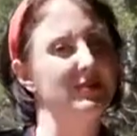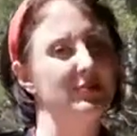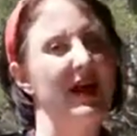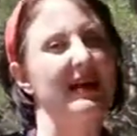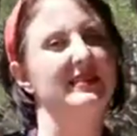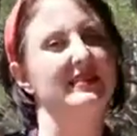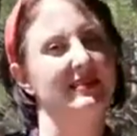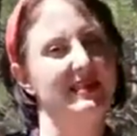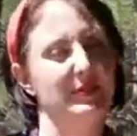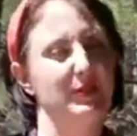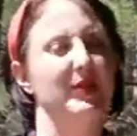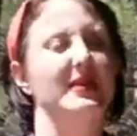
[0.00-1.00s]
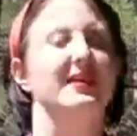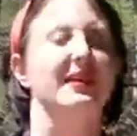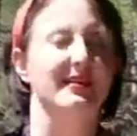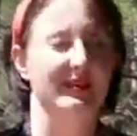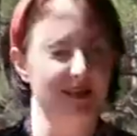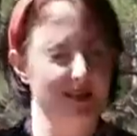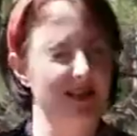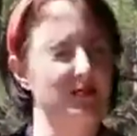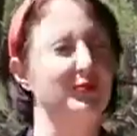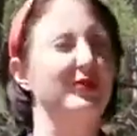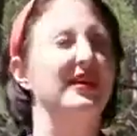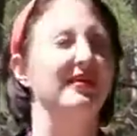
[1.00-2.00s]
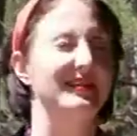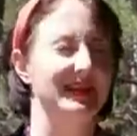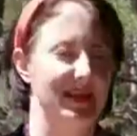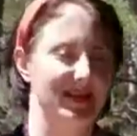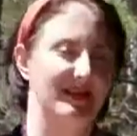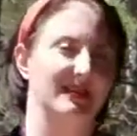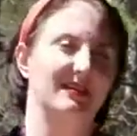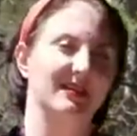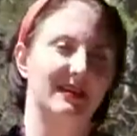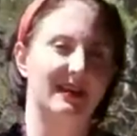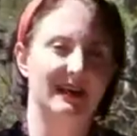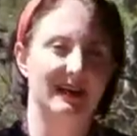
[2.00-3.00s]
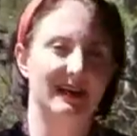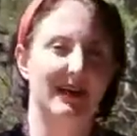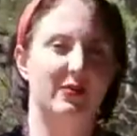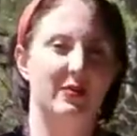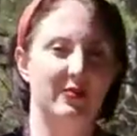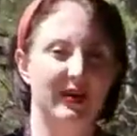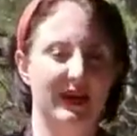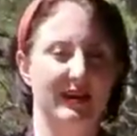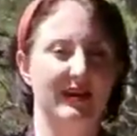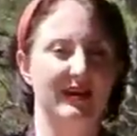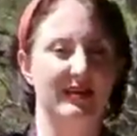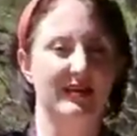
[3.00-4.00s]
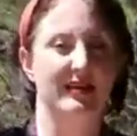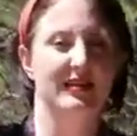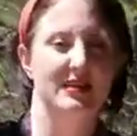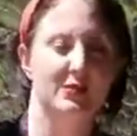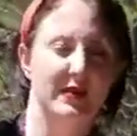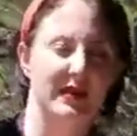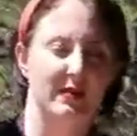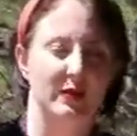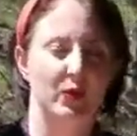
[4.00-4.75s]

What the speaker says: practice deep breathing. Let's breathe together. Can we breathe? Let's breathe.